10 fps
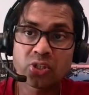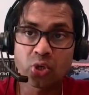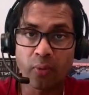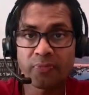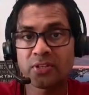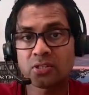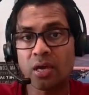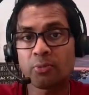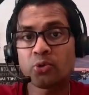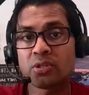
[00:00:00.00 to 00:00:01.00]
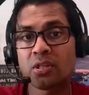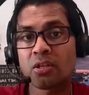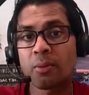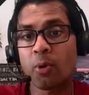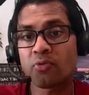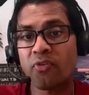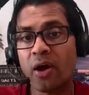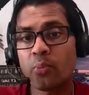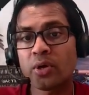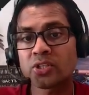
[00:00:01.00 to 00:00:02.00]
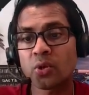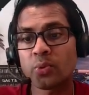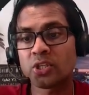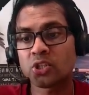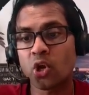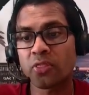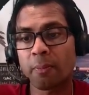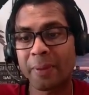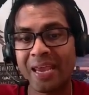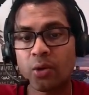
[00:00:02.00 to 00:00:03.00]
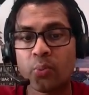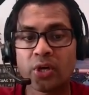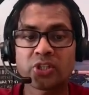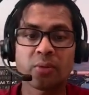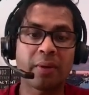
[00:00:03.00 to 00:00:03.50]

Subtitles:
So this is, I'm using the 3.5 version, which is not the paid version,